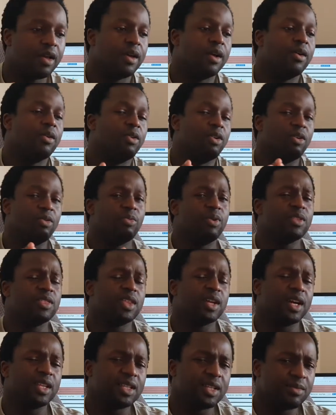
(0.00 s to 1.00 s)
One thing
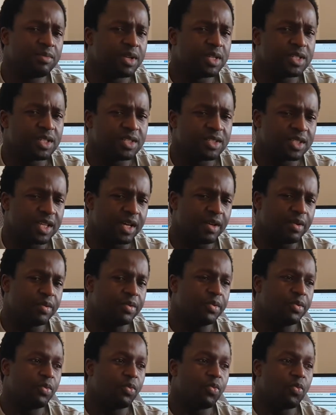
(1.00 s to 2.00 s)
I didn't mention is that
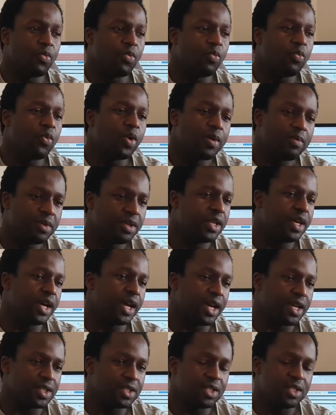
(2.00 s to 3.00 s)
women are
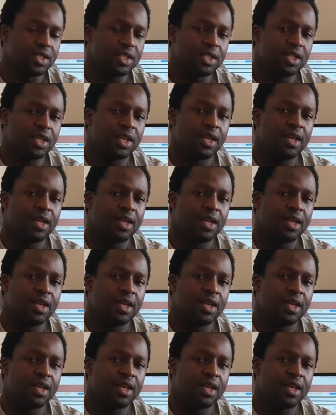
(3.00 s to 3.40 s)
actually